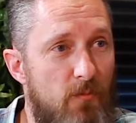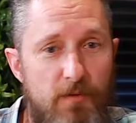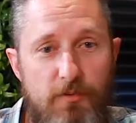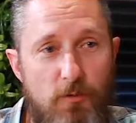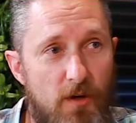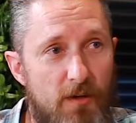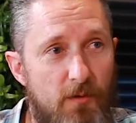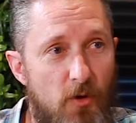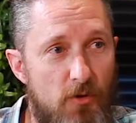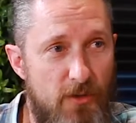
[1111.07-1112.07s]
if you wanted to
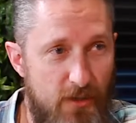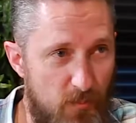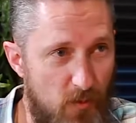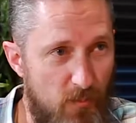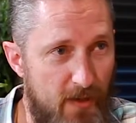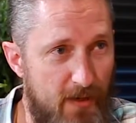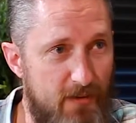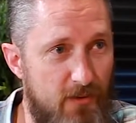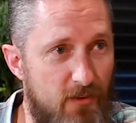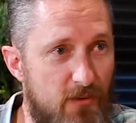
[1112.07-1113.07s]
go transport back
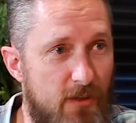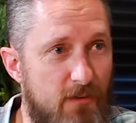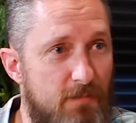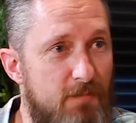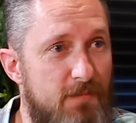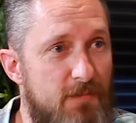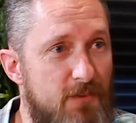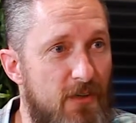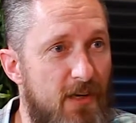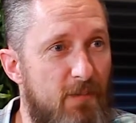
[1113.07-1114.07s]
there and try to
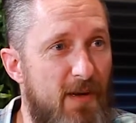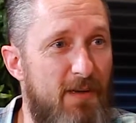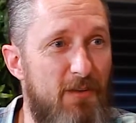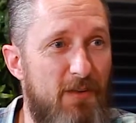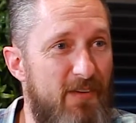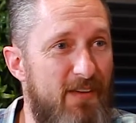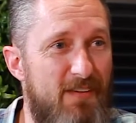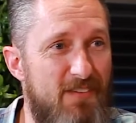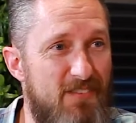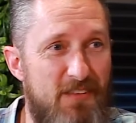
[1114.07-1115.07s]
try to make a living, it
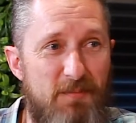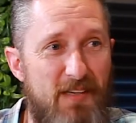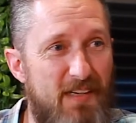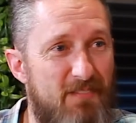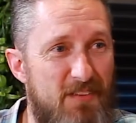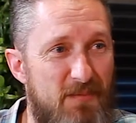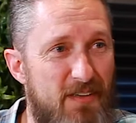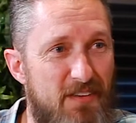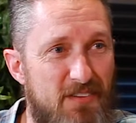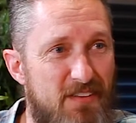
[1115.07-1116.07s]
doesn't seem like it would
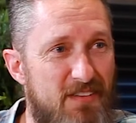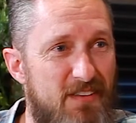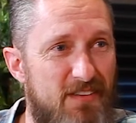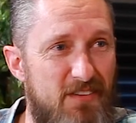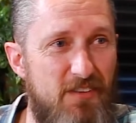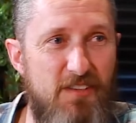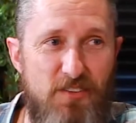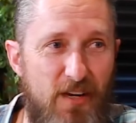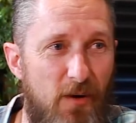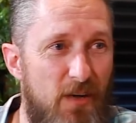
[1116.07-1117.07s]
be as easy as it is
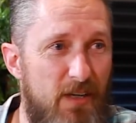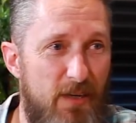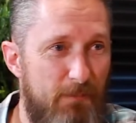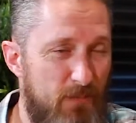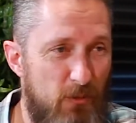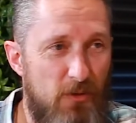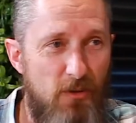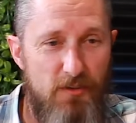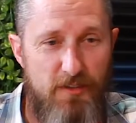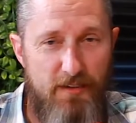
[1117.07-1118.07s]
now with all
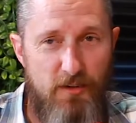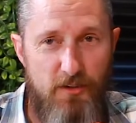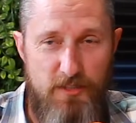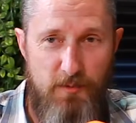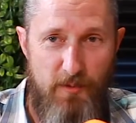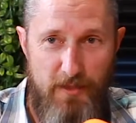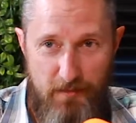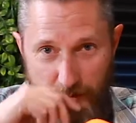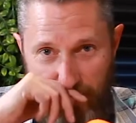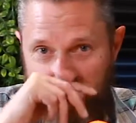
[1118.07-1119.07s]
the technology. But we
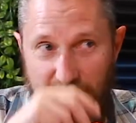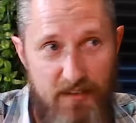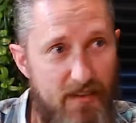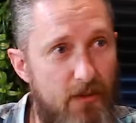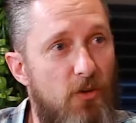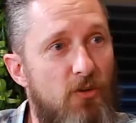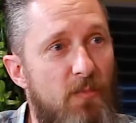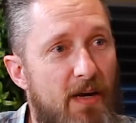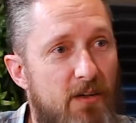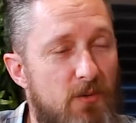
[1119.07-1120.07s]
we think that it goes
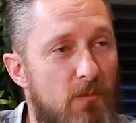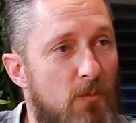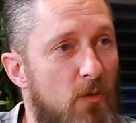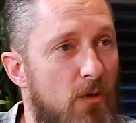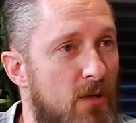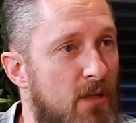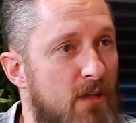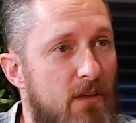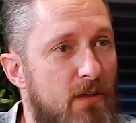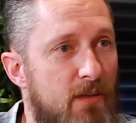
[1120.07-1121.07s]
back to a more,
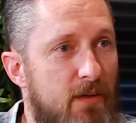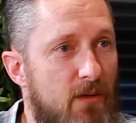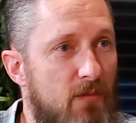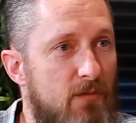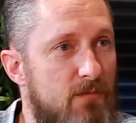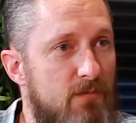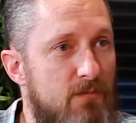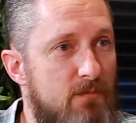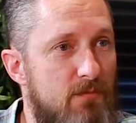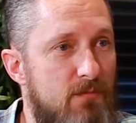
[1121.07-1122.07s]
you know,
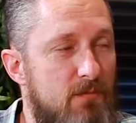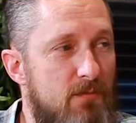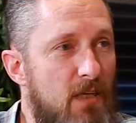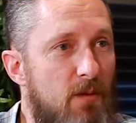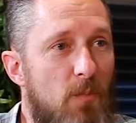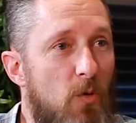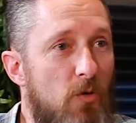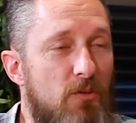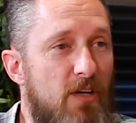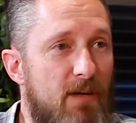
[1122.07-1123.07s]
uh,
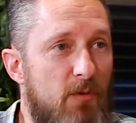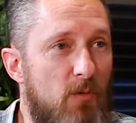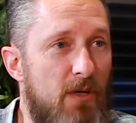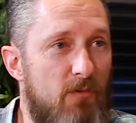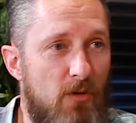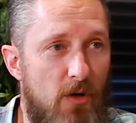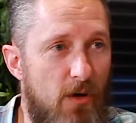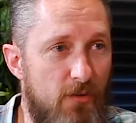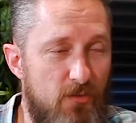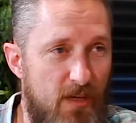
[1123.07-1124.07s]
moral time or whatever,
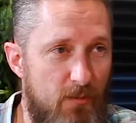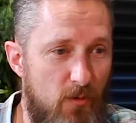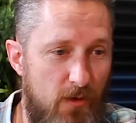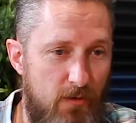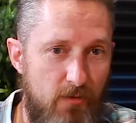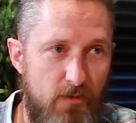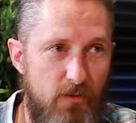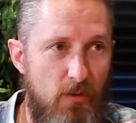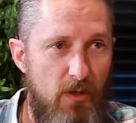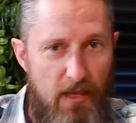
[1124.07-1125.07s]
honest mm-hmm. time or whatever.
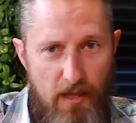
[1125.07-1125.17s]
So,